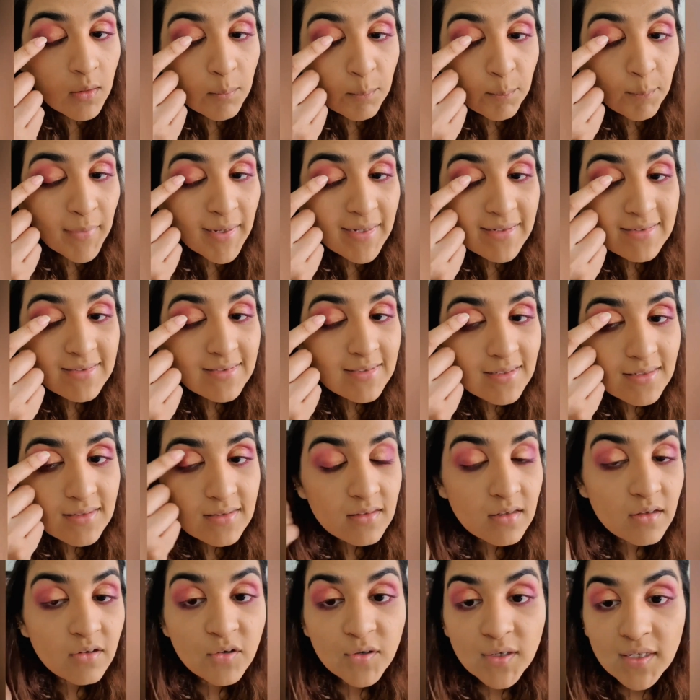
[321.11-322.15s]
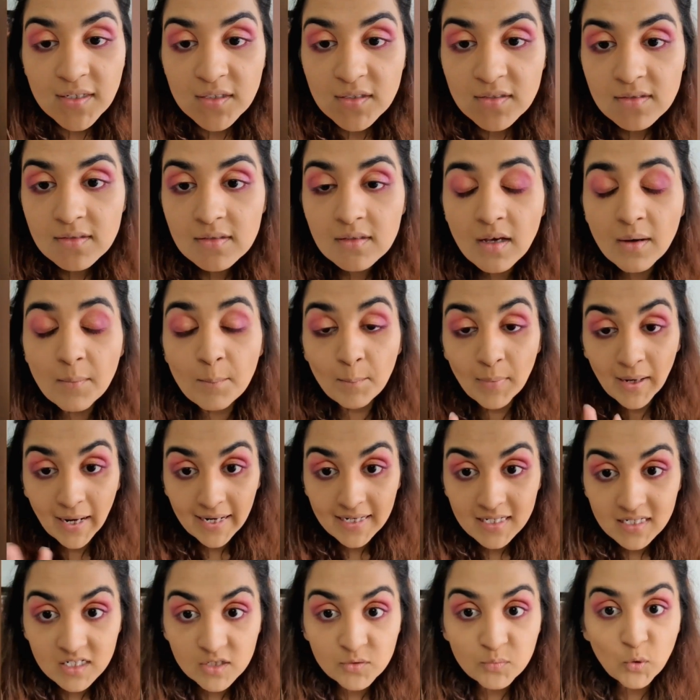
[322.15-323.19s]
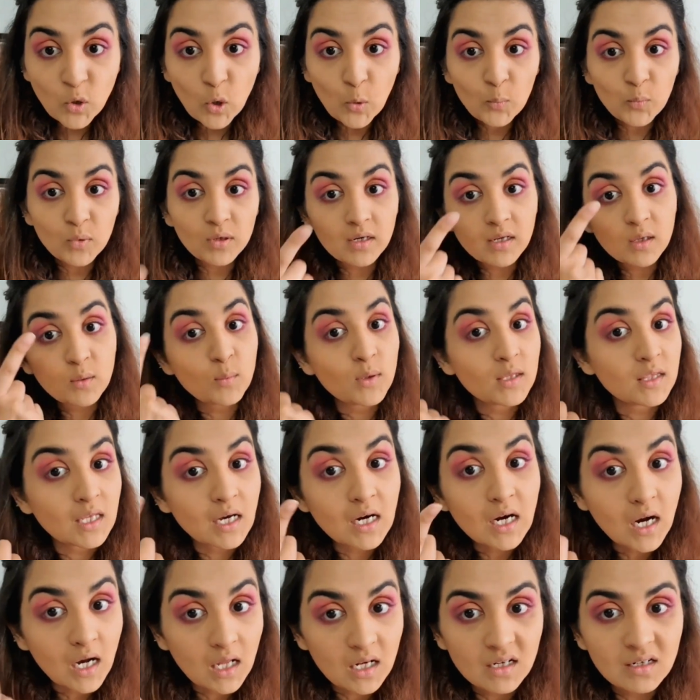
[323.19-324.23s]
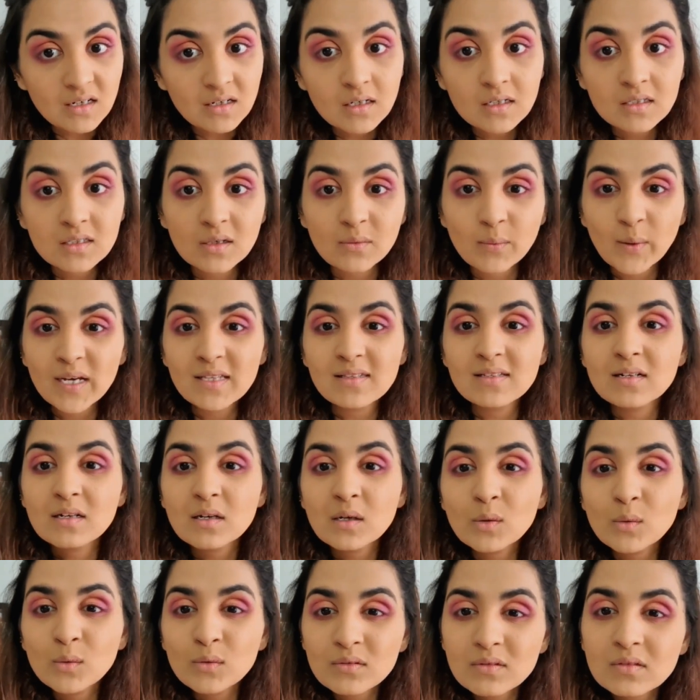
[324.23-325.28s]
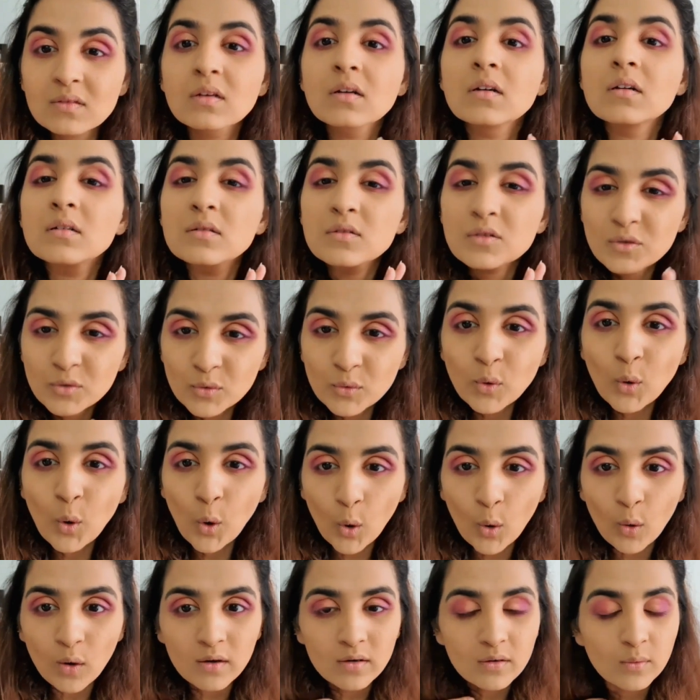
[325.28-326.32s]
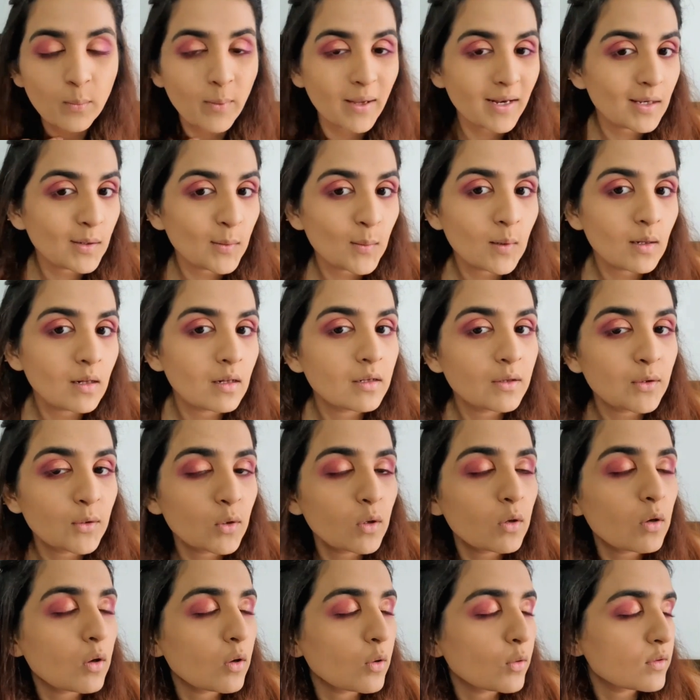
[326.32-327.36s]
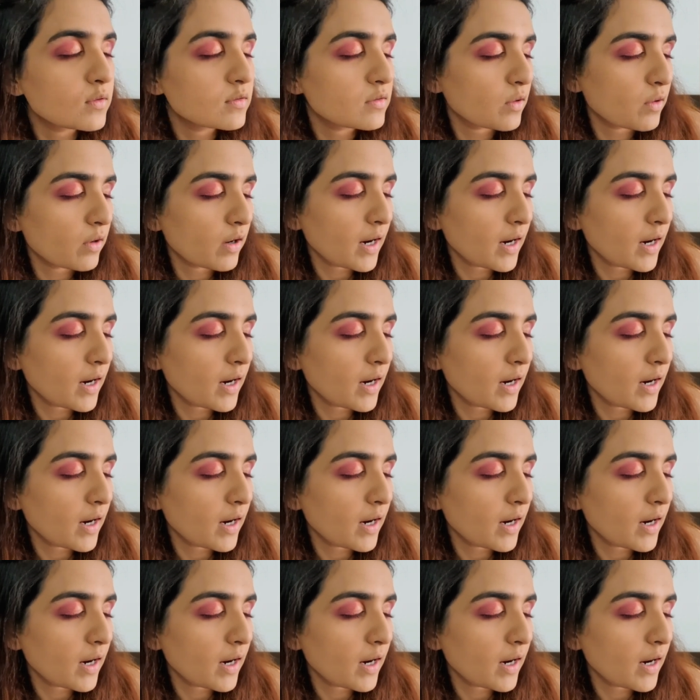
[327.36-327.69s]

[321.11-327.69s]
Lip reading: mix this crease, blend it properly with the color, otherwise it looks too odd when you will, close your